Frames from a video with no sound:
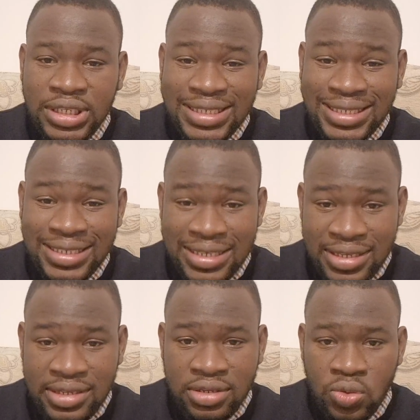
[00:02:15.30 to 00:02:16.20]

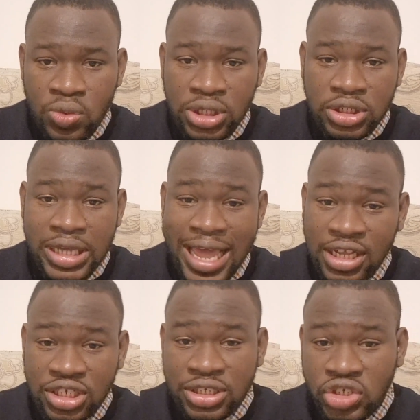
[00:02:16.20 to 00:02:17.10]
see which
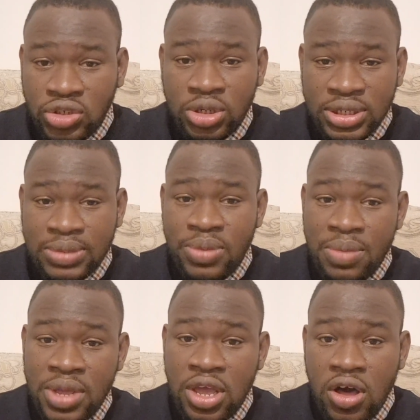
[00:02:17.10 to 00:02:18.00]
NHS trust may
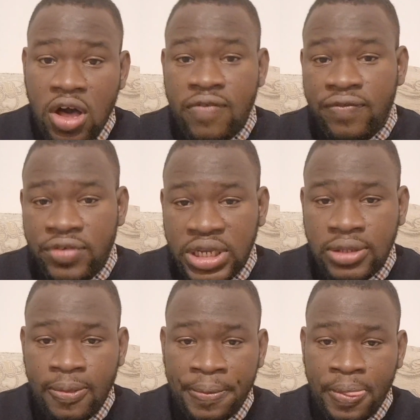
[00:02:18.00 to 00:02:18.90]
be offering
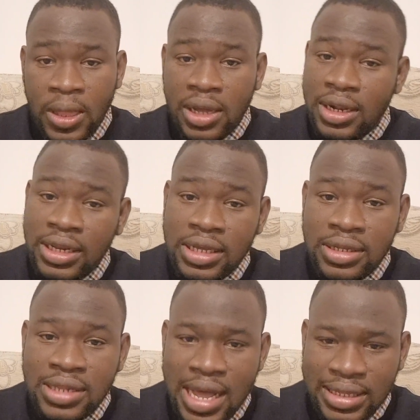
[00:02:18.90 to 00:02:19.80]

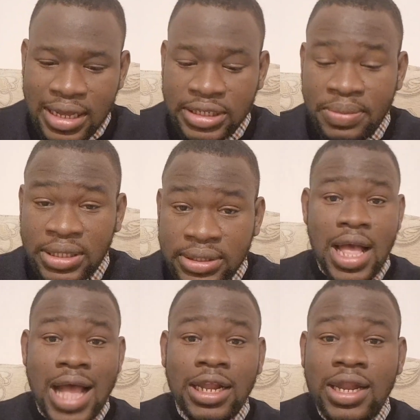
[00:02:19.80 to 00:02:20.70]
clinical attachment.
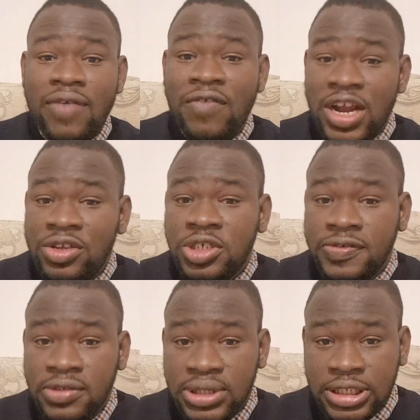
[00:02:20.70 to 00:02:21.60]
Another very
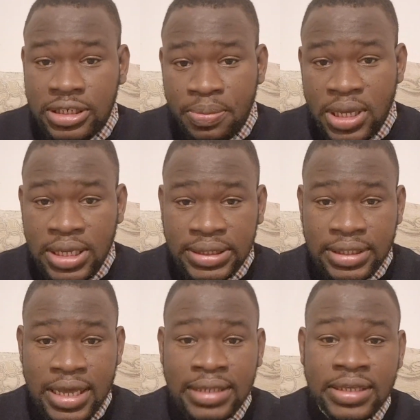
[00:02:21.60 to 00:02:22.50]
useful tip is
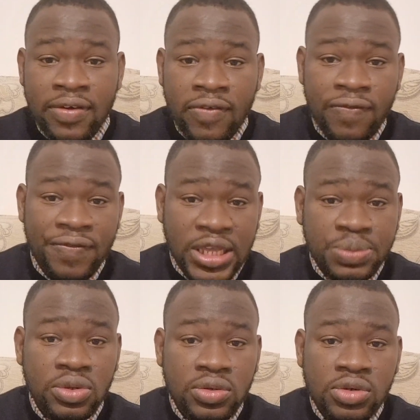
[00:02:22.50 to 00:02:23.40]
there's a
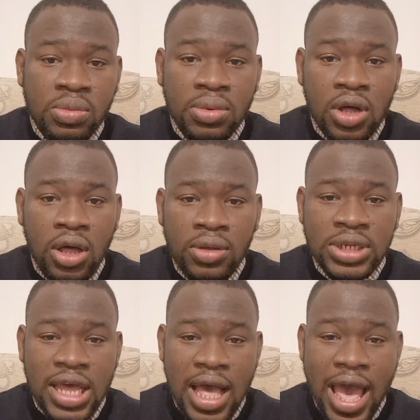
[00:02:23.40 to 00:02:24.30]
Facebook group
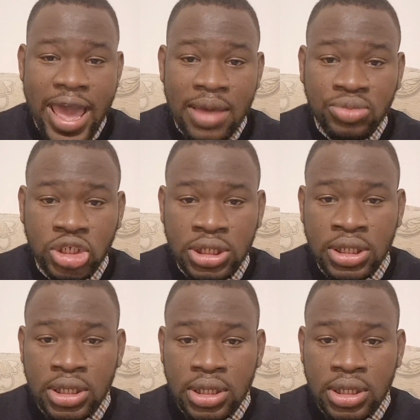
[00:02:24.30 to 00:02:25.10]
called IMG